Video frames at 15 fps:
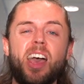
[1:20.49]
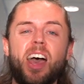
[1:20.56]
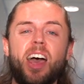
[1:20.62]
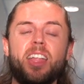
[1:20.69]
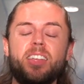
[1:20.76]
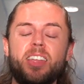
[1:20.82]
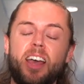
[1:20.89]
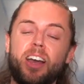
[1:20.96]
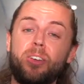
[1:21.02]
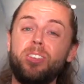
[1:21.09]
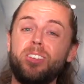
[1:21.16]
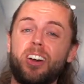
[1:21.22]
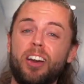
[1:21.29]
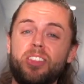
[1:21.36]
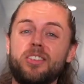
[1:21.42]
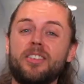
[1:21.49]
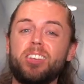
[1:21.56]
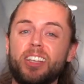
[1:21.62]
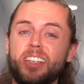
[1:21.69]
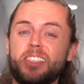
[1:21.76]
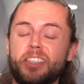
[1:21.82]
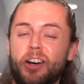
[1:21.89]
and now I feel
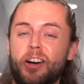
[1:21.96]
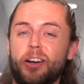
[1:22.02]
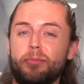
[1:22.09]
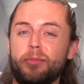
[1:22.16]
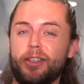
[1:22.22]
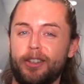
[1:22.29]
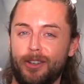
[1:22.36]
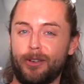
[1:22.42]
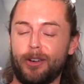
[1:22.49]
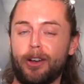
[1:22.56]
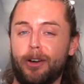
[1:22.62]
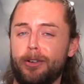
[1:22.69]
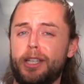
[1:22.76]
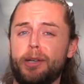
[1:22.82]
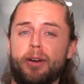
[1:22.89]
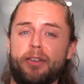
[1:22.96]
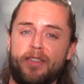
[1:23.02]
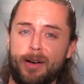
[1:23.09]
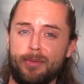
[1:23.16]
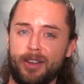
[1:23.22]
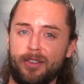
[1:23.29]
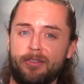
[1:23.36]
like it's time to go and see my
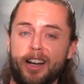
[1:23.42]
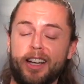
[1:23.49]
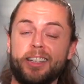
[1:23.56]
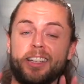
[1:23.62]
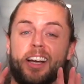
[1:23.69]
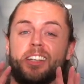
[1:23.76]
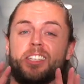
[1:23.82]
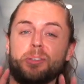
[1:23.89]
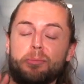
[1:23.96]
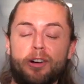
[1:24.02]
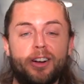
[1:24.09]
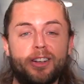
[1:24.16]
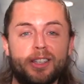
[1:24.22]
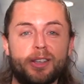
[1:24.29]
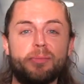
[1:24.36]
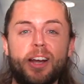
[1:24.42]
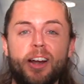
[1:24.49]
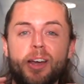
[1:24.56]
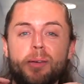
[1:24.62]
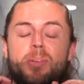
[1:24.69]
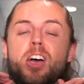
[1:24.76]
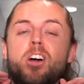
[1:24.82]
family and friends and surprise them, and
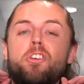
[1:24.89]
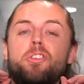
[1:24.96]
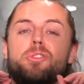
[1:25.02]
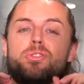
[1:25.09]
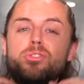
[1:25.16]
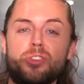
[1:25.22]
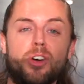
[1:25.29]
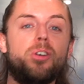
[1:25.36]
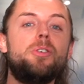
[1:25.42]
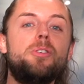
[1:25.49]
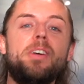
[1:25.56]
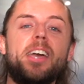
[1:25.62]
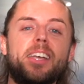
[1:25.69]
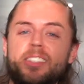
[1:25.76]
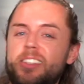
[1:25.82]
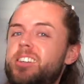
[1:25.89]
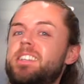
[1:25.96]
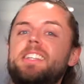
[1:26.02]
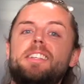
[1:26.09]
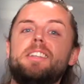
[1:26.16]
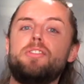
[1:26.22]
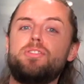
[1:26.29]
I am so
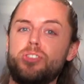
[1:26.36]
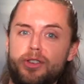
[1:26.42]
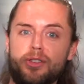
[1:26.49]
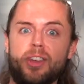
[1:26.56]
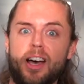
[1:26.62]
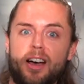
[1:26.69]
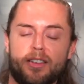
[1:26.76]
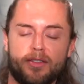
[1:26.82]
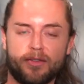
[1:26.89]
excited to do that.